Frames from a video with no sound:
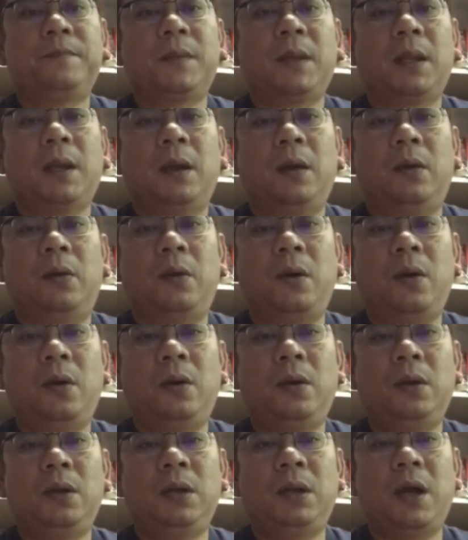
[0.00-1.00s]

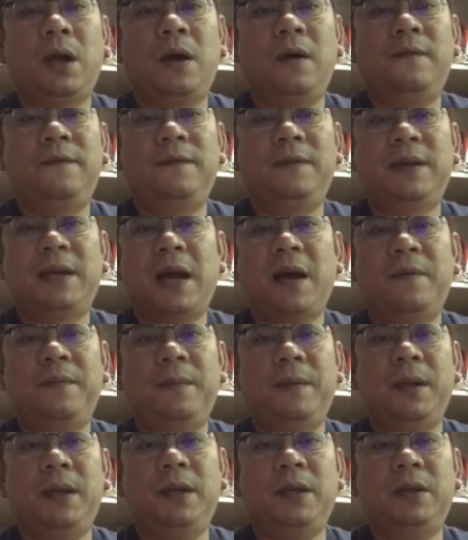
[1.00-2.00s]
Role of
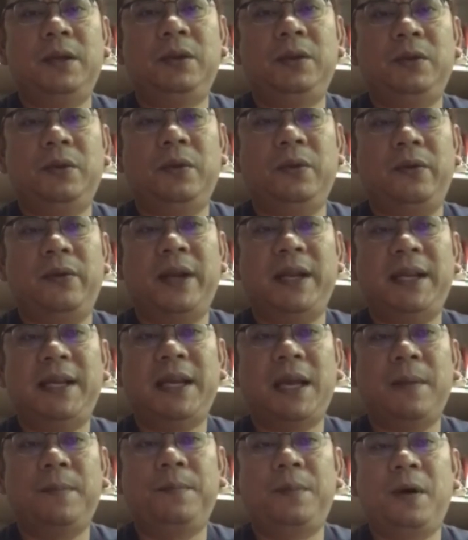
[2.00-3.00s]
government to
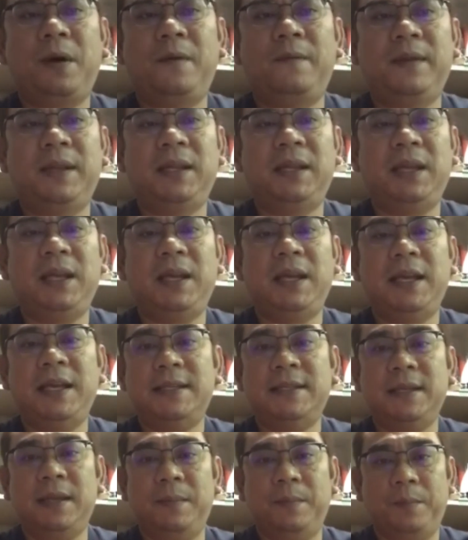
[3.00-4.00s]
eradicate poverty is
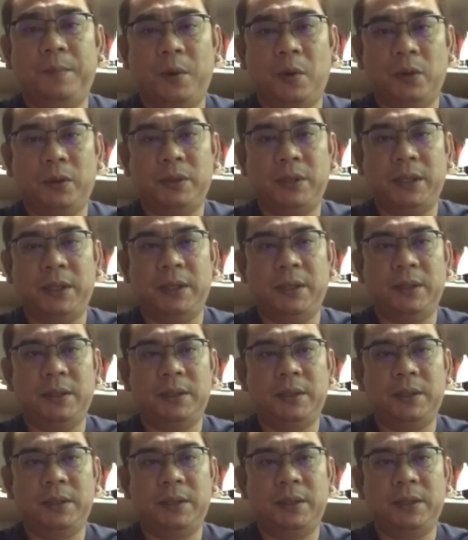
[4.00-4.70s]
important.